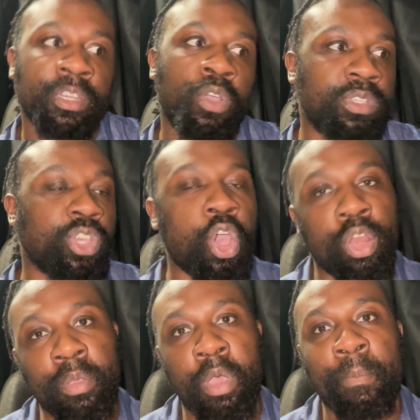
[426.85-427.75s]
No, it's
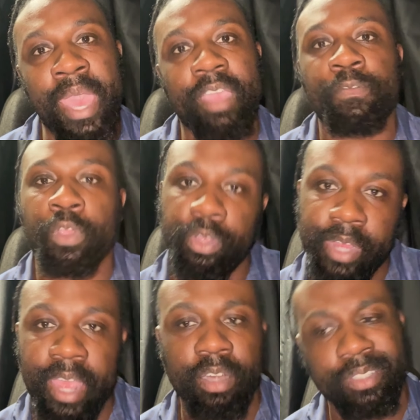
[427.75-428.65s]
Audio Mac for
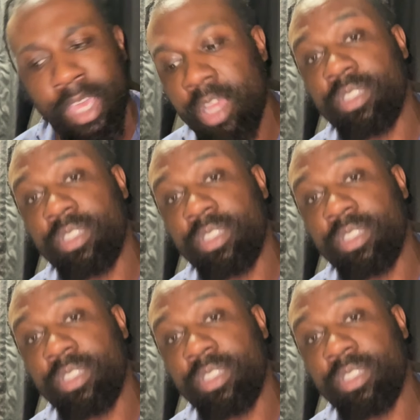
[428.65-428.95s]
creators.